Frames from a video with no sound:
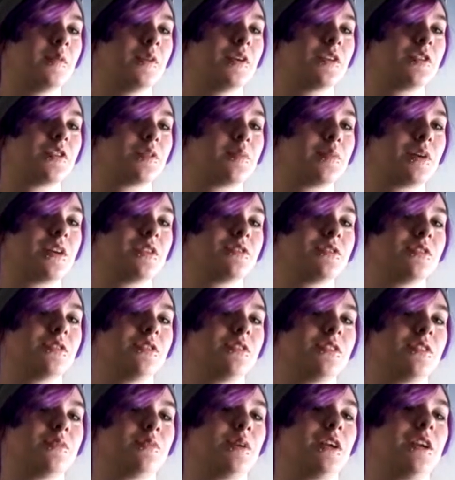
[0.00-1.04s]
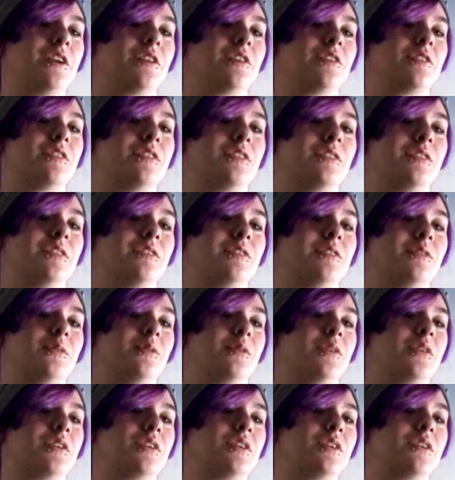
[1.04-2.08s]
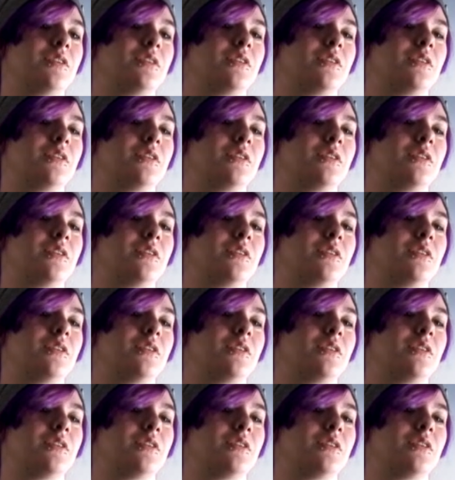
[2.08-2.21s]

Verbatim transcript: Because your pencil is mightier than the sword.